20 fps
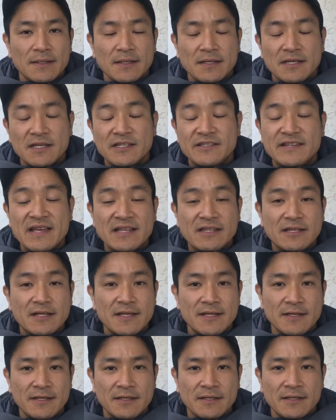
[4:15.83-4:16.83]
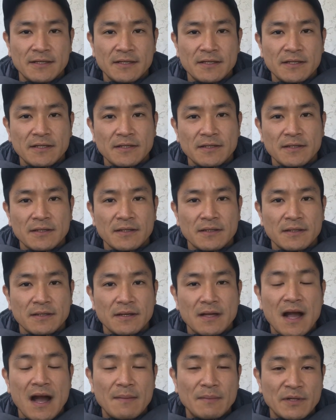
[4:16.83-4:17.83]
he gently,
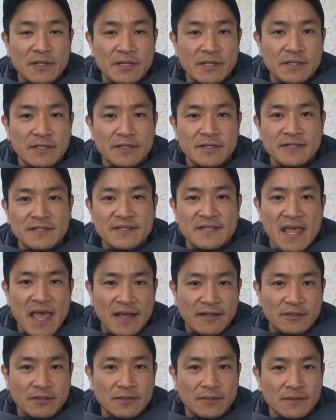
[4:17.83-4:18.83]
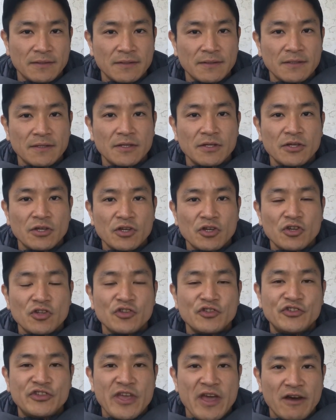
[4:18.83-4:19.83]
calmly said,
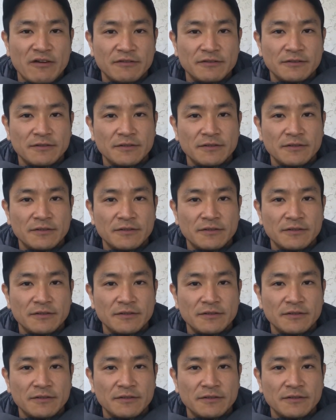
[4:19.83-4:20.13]
"Jeff,